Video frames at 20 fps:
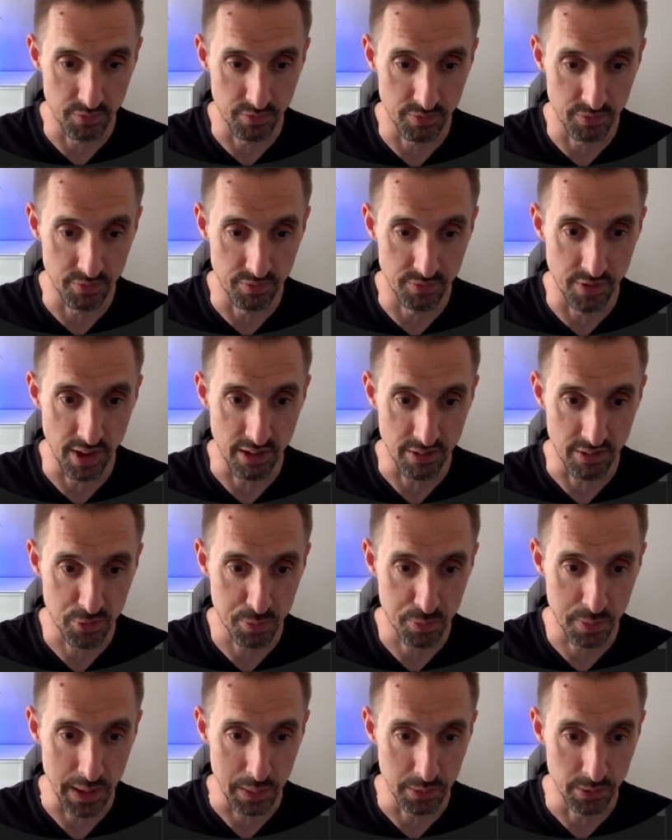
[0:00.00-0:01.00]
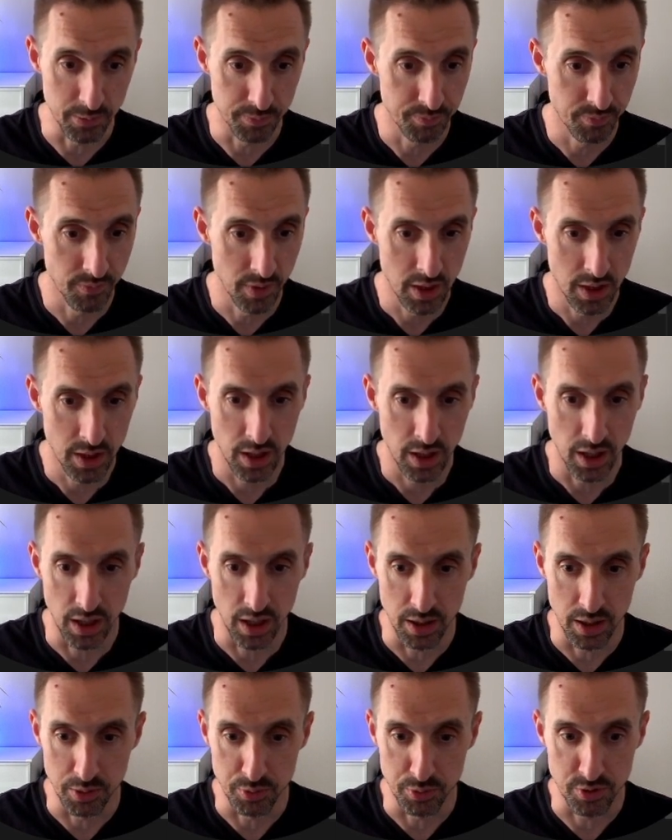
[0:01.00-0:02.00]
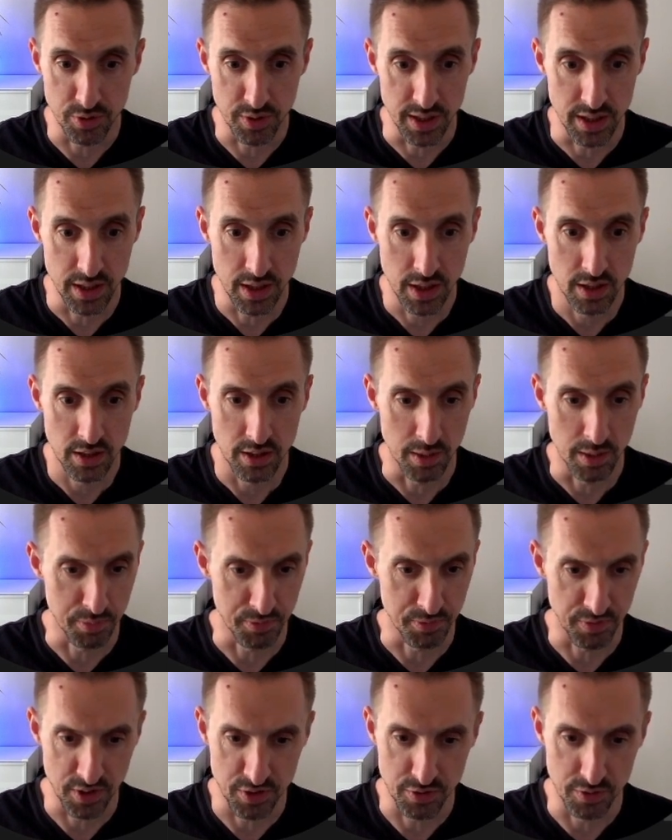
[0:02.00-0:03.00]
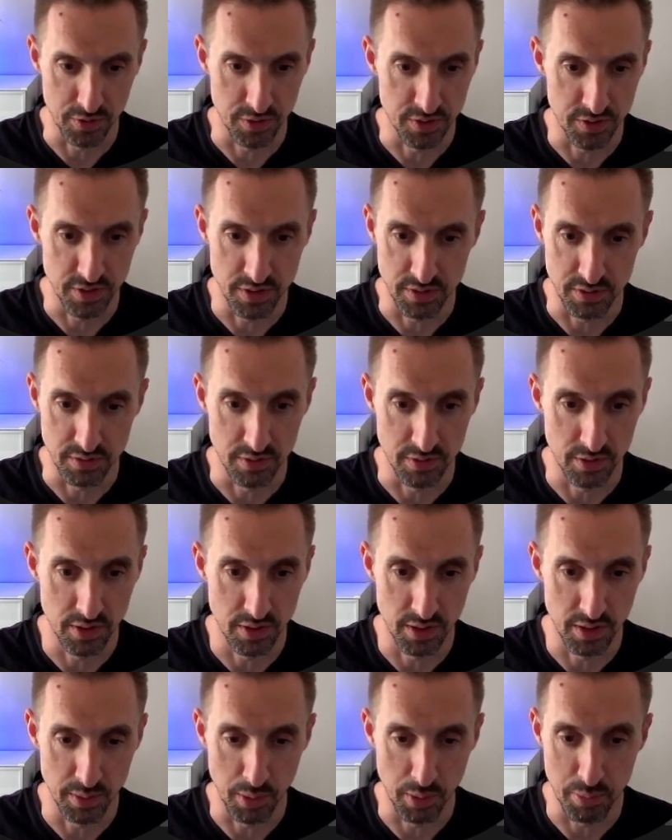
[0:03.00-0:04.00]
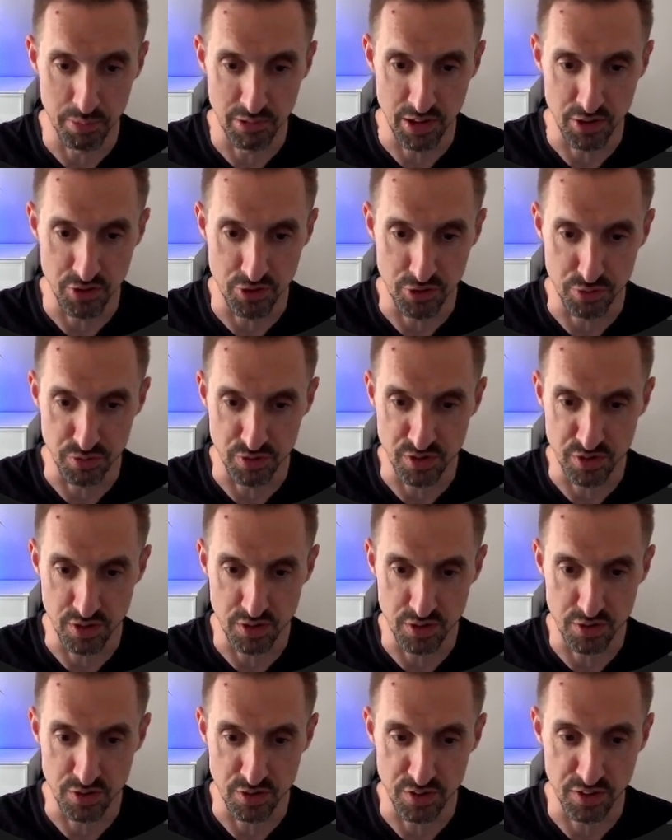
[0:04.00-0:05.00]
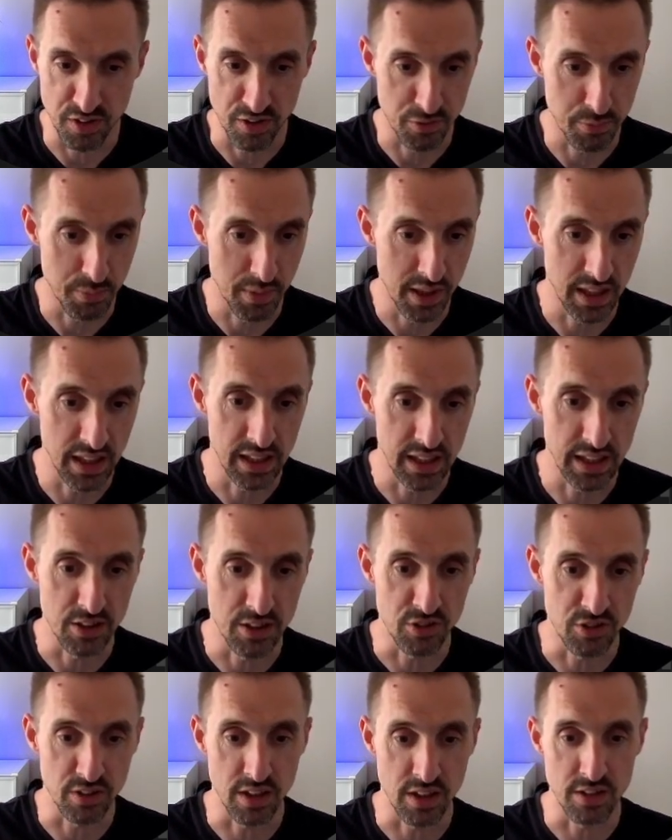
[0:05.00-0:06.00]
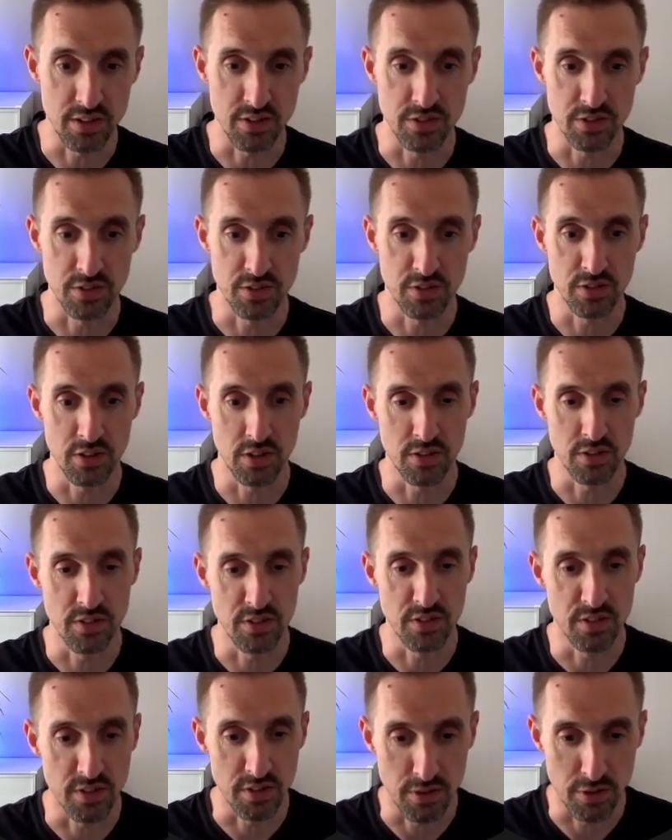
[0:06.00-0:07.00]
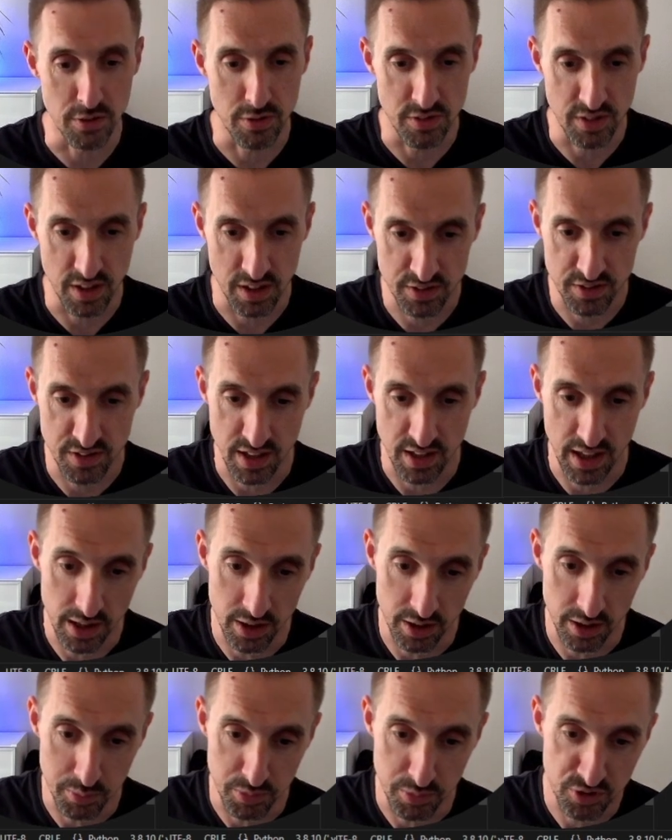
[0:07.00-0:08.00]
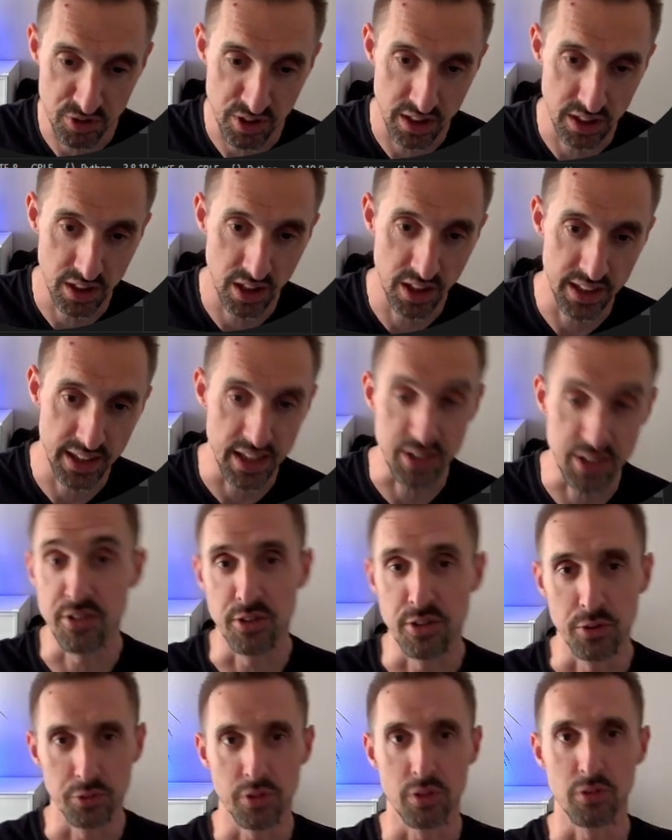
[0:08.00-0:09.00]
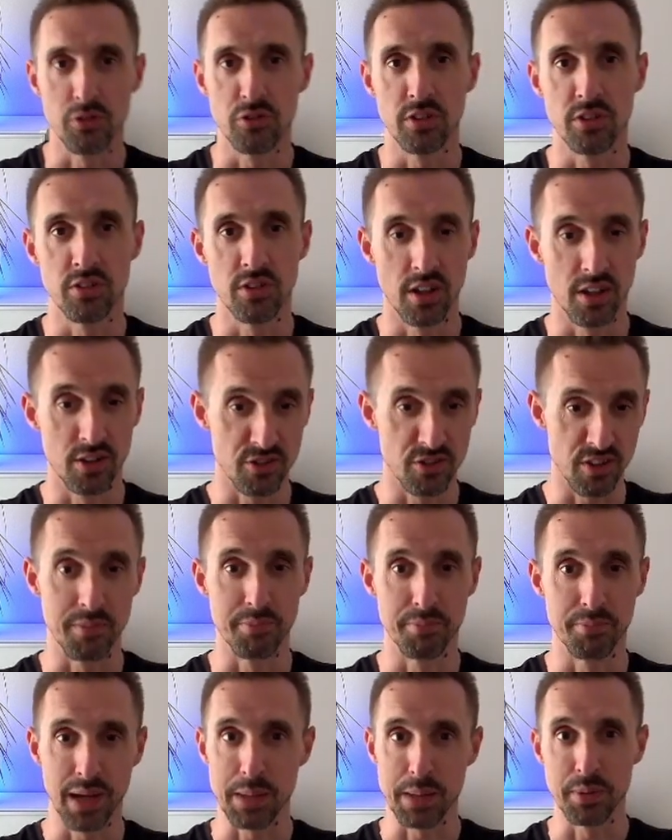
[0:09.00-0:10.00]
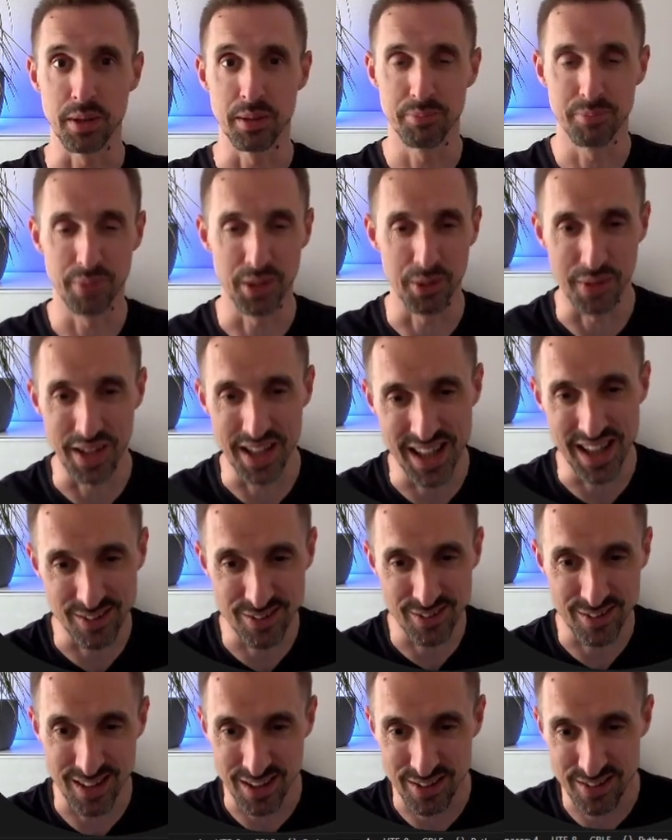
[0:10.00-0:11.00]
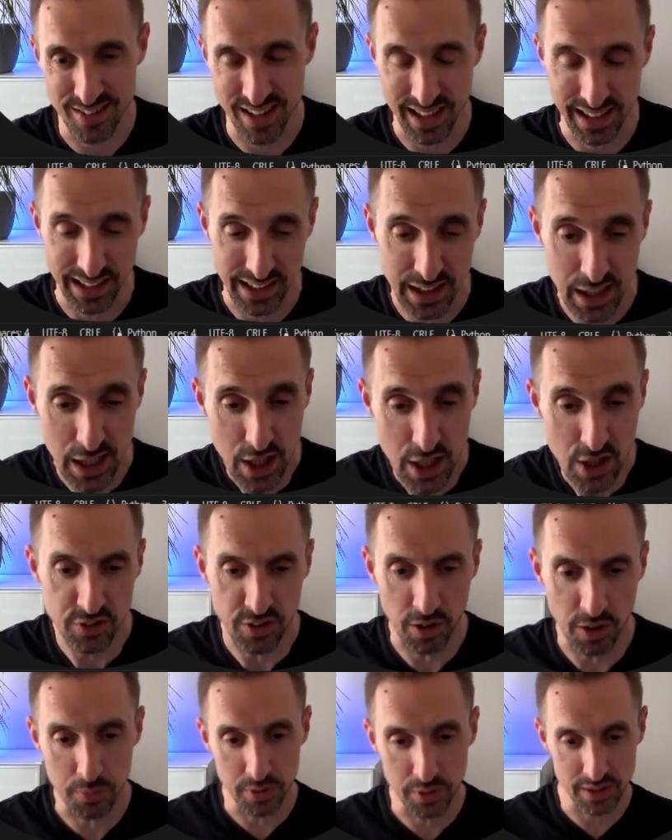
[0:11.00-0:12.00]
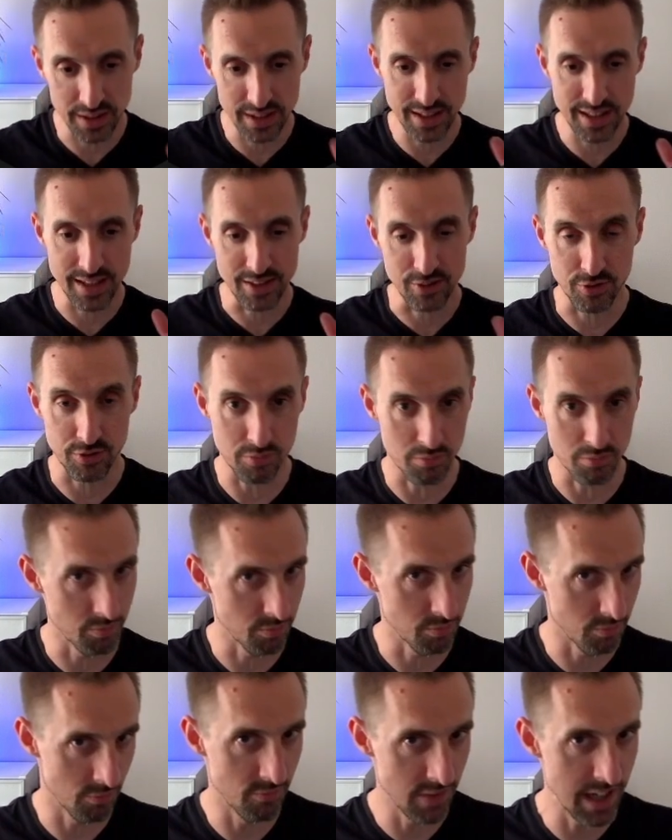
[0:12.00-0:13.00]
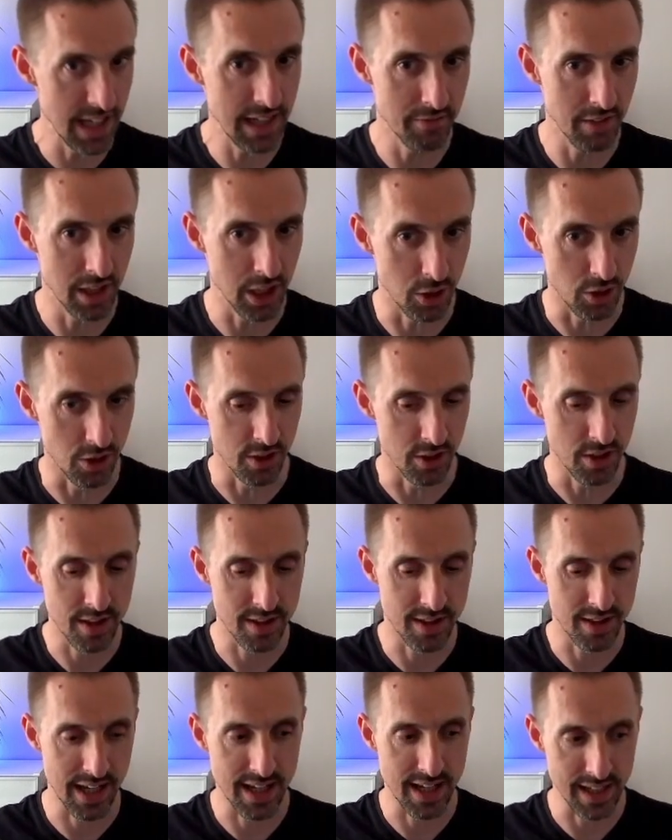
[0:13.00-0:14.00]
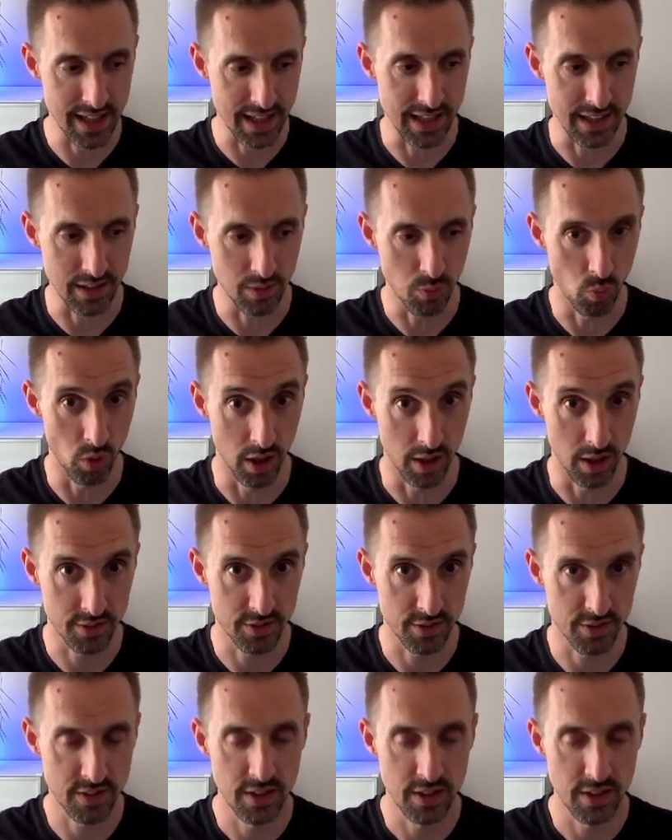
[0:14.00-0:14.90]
various people who do it. They have professionals and operations, research and decision making, educators and students, enthusiasts in AI and machine learning. It's the AutoGen paper, by the way. That's that link. So it's really, really good that it works.